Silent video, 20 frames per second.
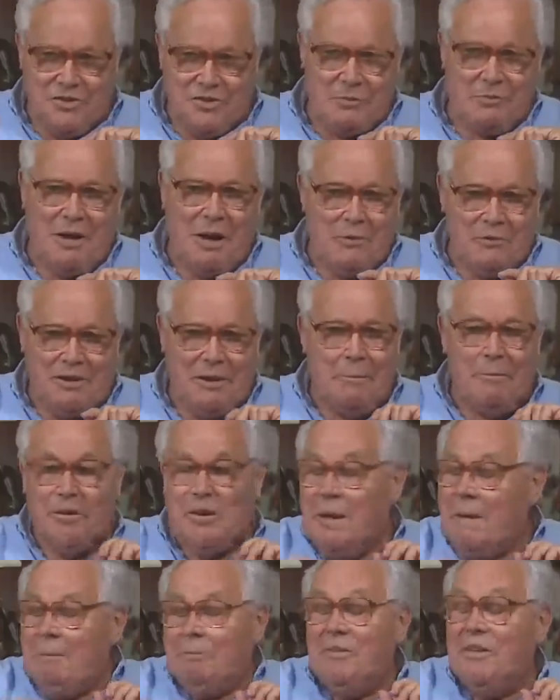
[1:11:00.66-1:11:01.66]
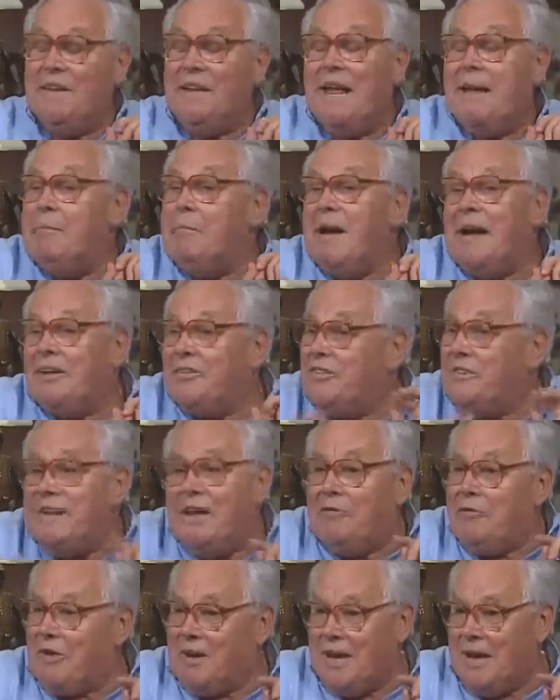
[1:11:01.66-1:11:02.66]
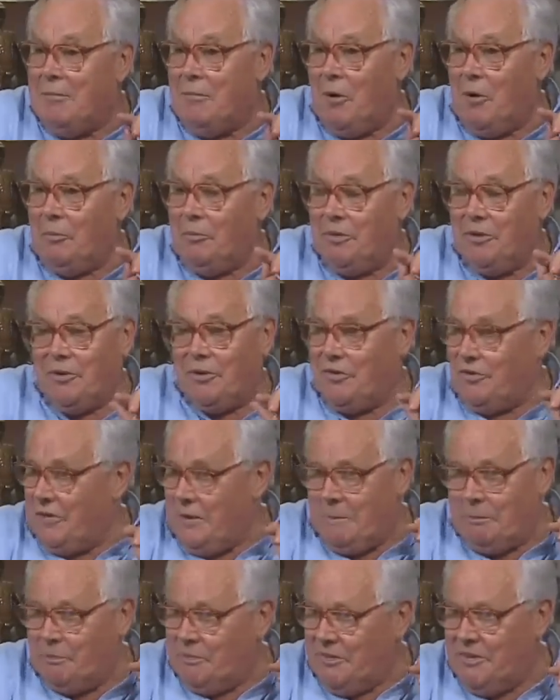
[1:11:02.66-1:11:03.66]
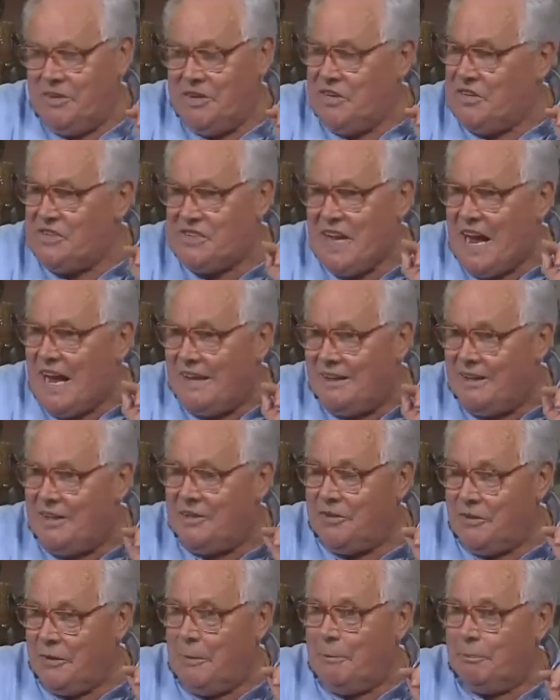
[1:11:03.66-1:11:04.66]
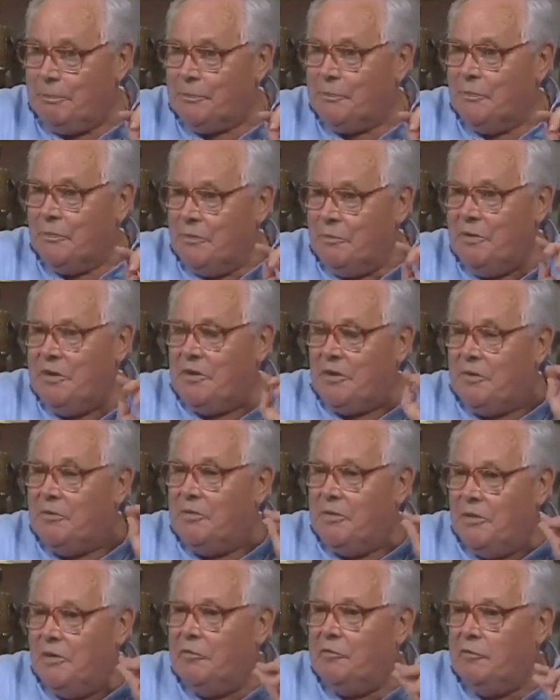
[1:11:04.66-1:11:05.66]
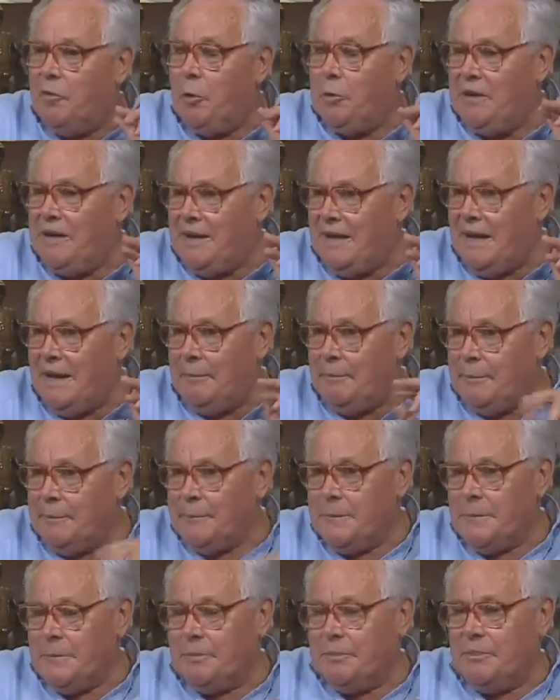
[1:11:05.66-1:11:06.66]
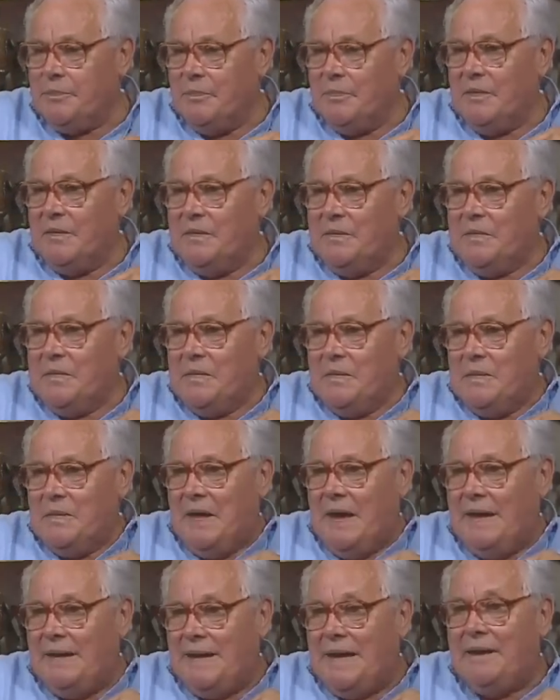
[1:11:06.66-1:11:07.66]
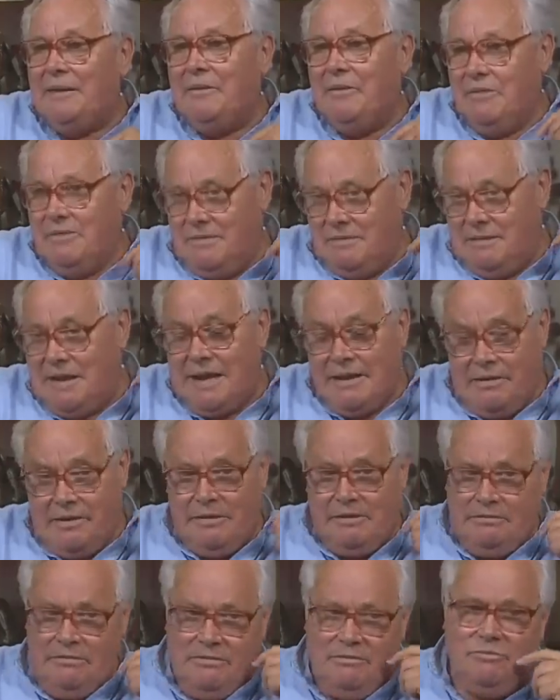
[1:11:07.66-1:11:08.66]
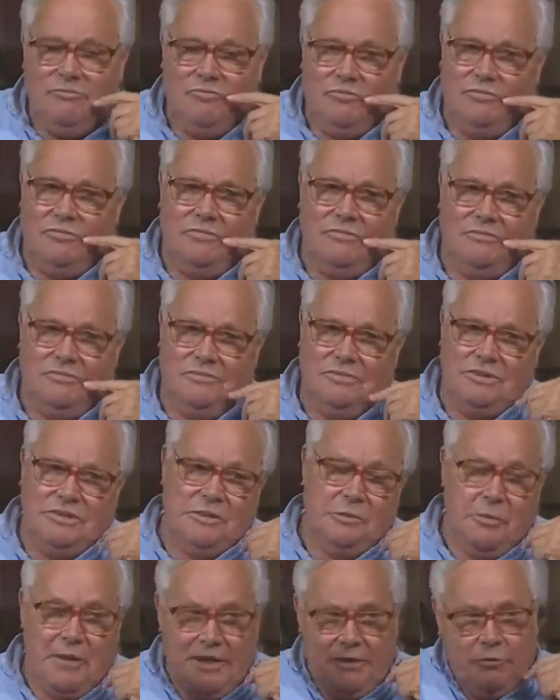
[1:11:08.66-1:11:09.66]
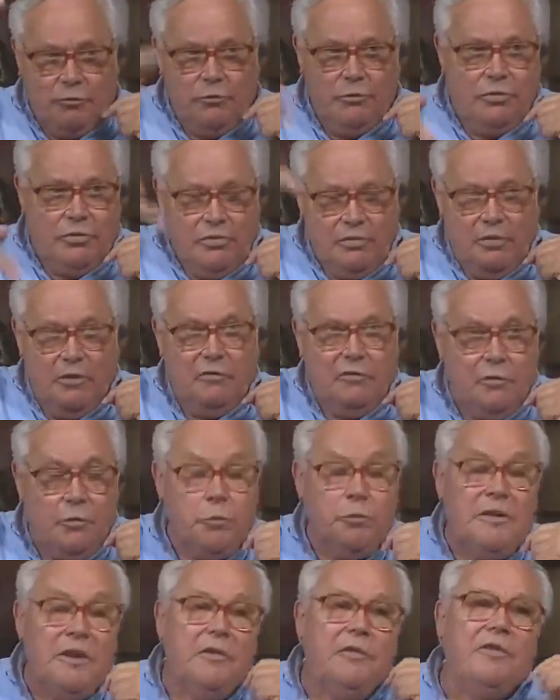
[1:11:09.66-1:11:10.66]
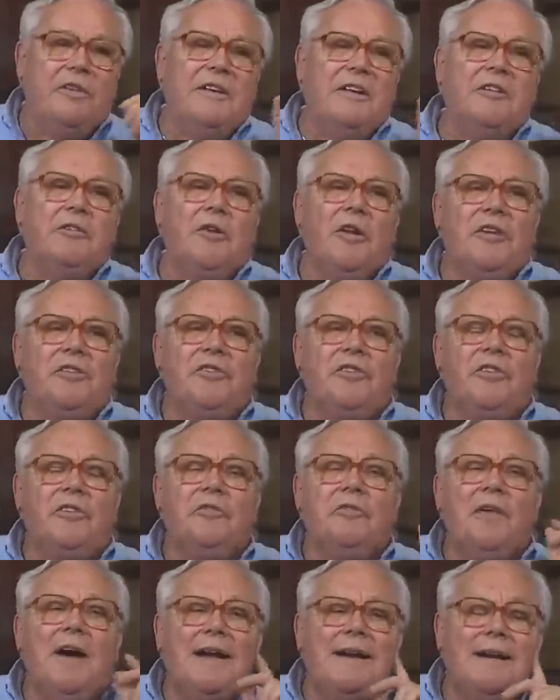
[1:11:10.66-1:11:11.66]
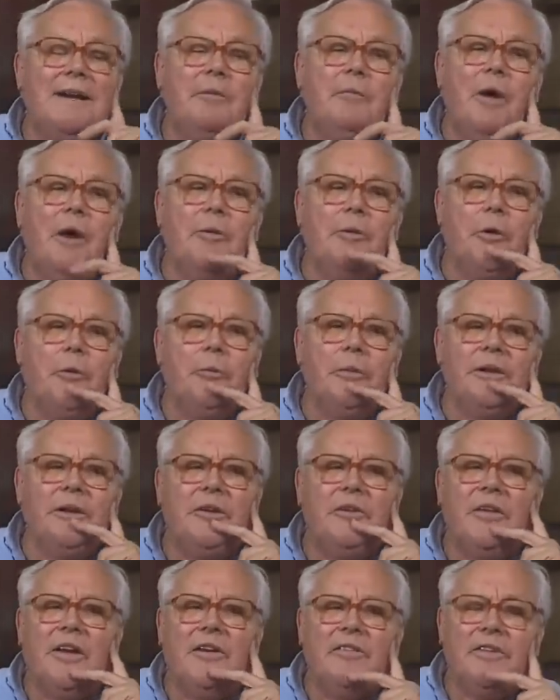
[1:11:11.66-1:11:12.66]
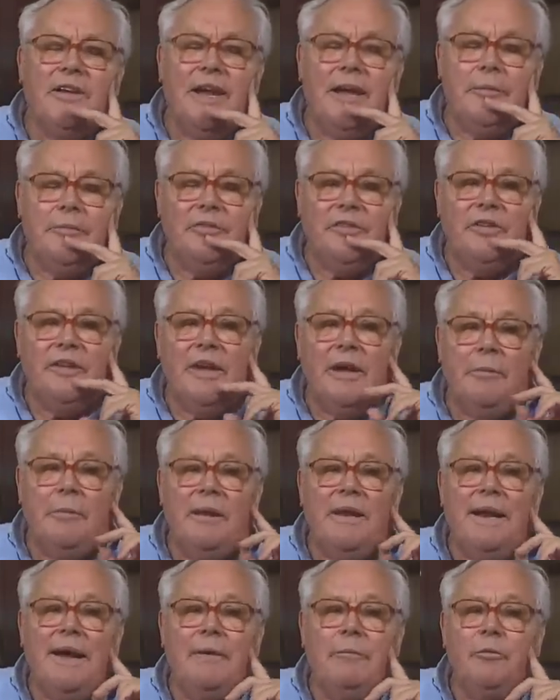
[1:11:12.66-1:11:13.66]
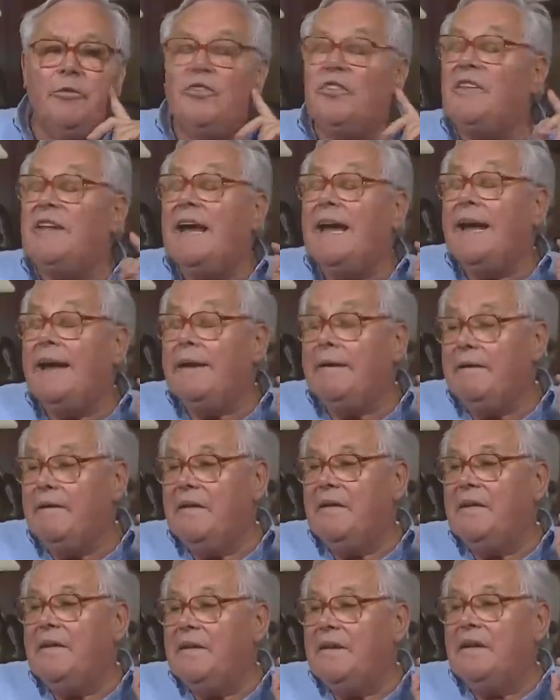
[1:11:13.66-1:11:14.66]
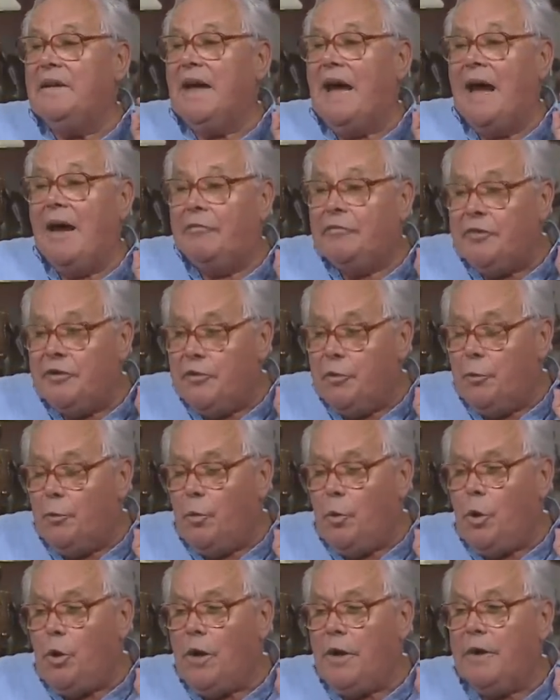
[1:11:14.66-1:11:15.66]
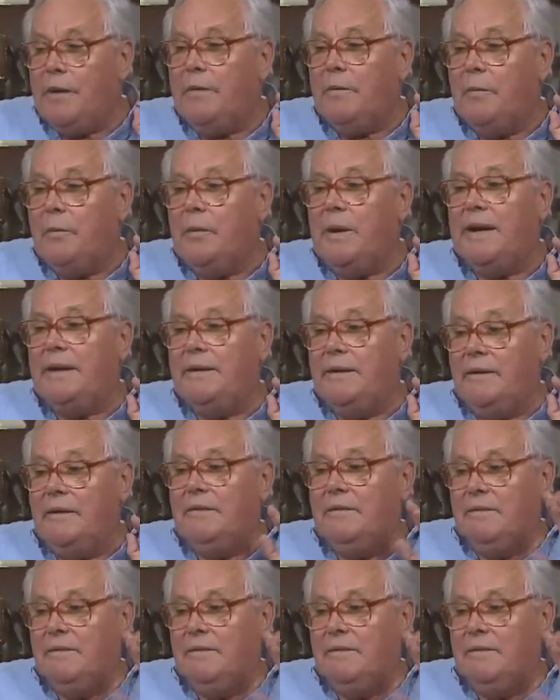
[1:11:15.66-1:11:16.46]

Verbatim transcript: about him, but the name Max never came up because he signed it with a phony name. And then, like, he went to a few different addresses, finally wound up an address in Amsterdam, and I was there after the war when